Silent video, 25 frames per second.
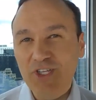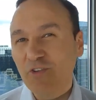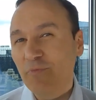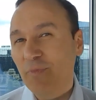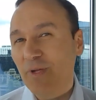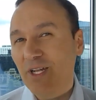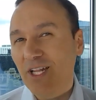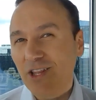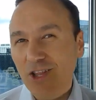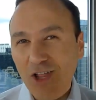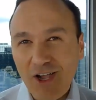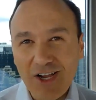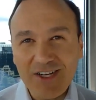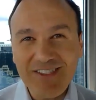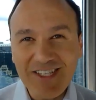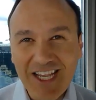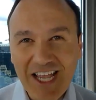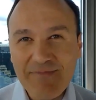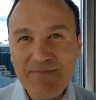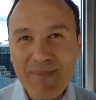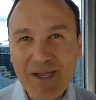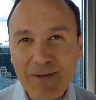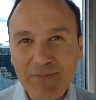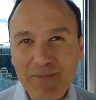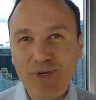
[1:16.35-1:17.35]
You've been a
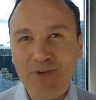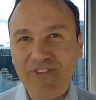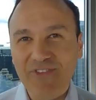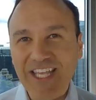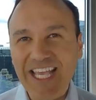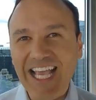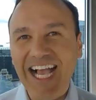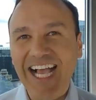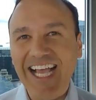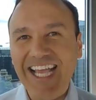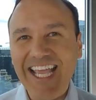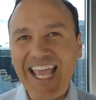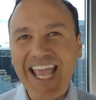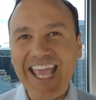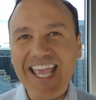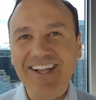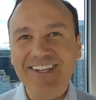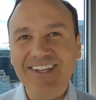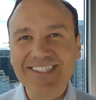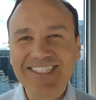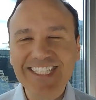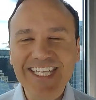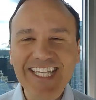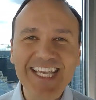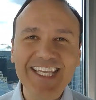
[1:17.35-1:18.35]
longtime member of the
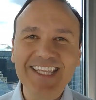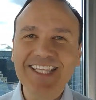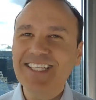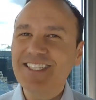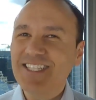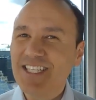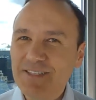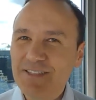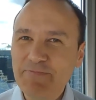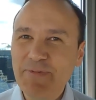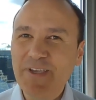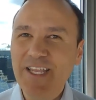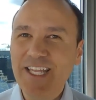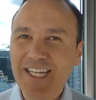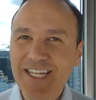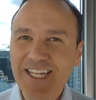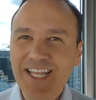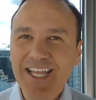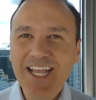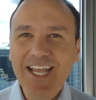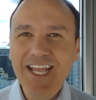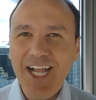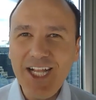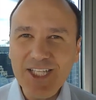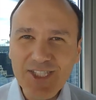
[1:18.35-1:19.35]
IALD, and this has been
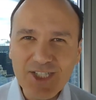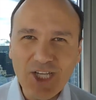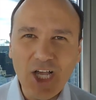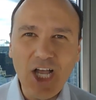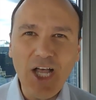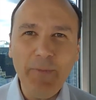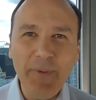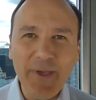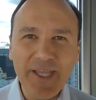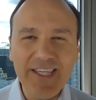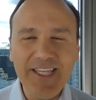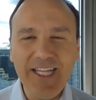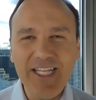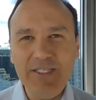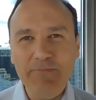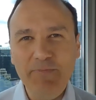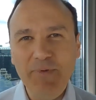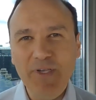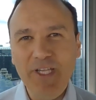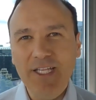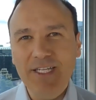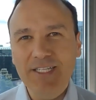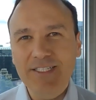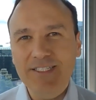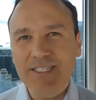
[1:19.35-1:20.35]
a topic that's
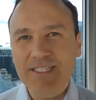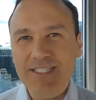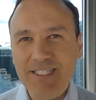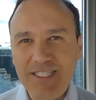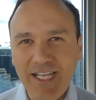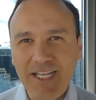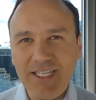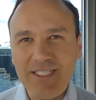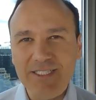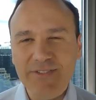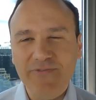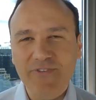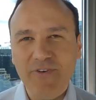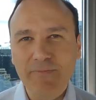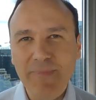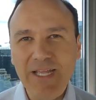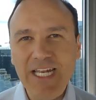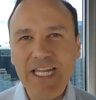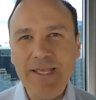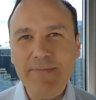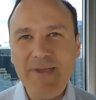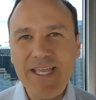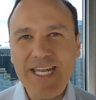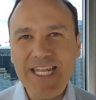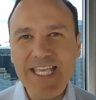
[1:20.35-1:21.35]
been discussed for
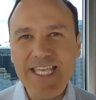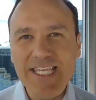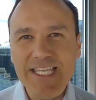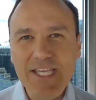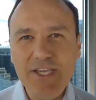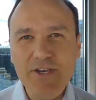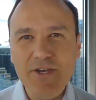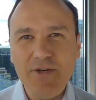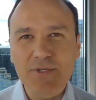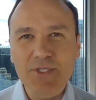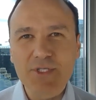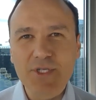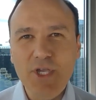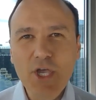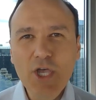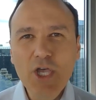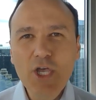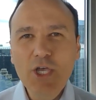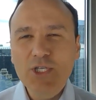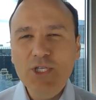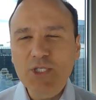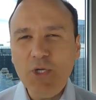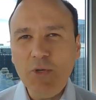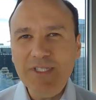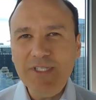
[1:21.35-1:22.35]
many, many years.
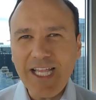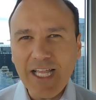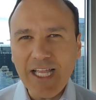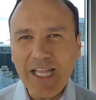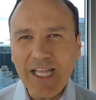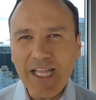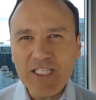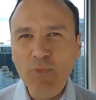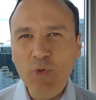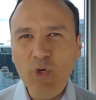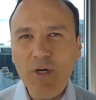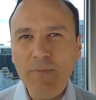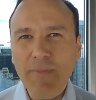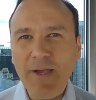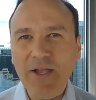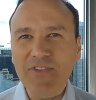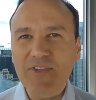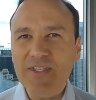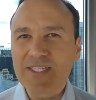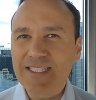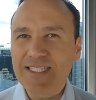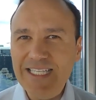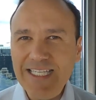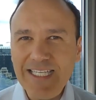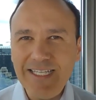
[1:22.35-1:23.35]
So tell us more about
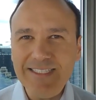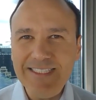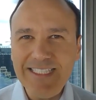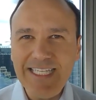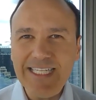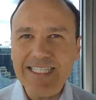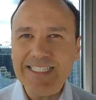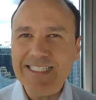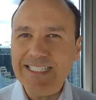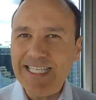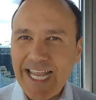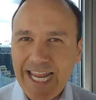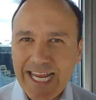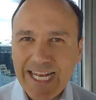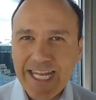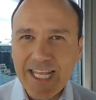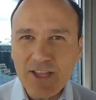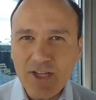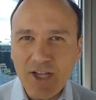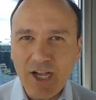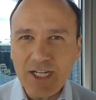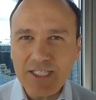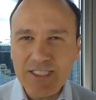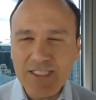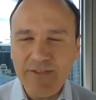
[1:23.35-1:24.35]
the CLD. It's gaining
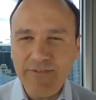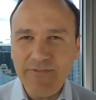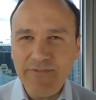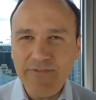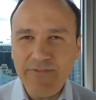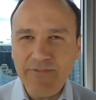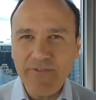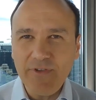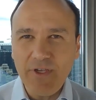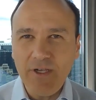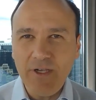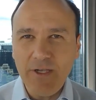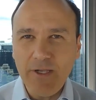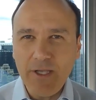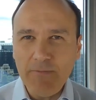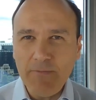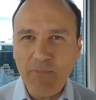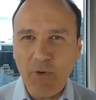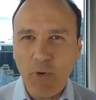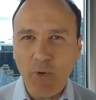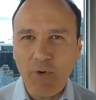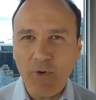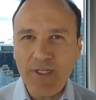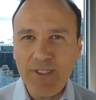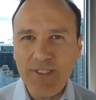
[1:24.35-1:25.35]
lots of uh,
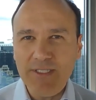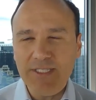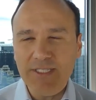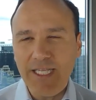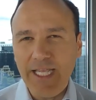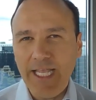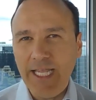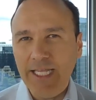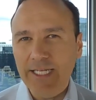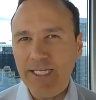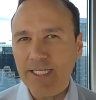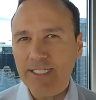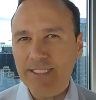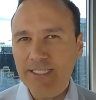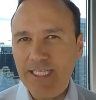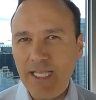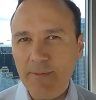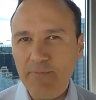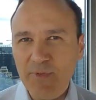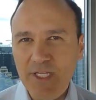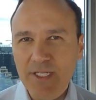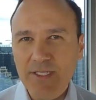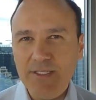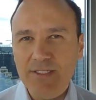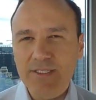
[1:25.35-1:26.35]
importance and
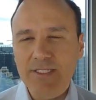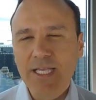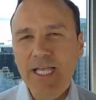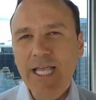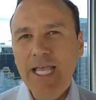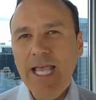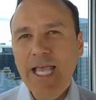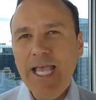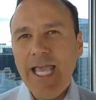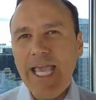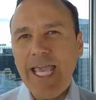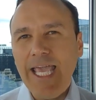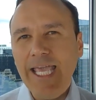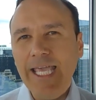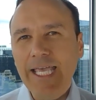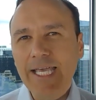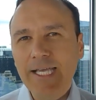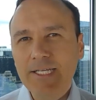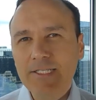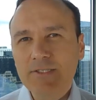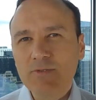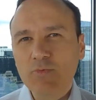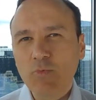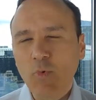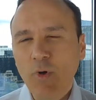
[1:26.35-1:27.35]
acceptance,
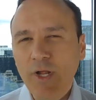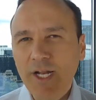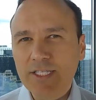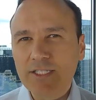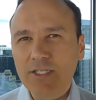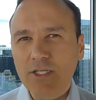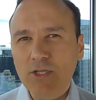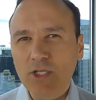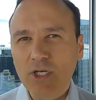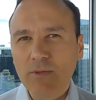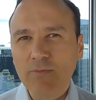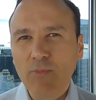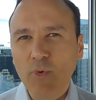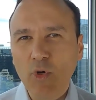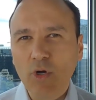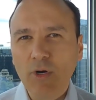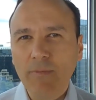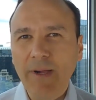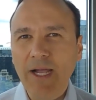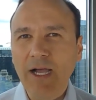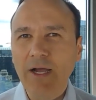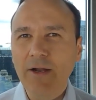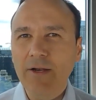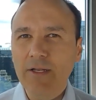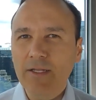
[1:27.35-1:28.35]
and wanted to learn more
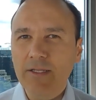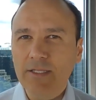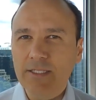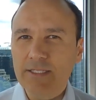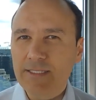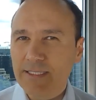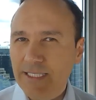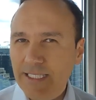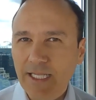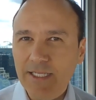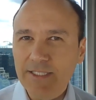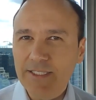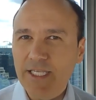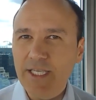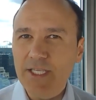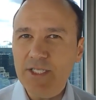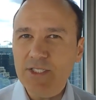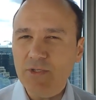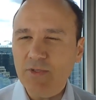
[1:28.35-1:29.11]
about the CLD.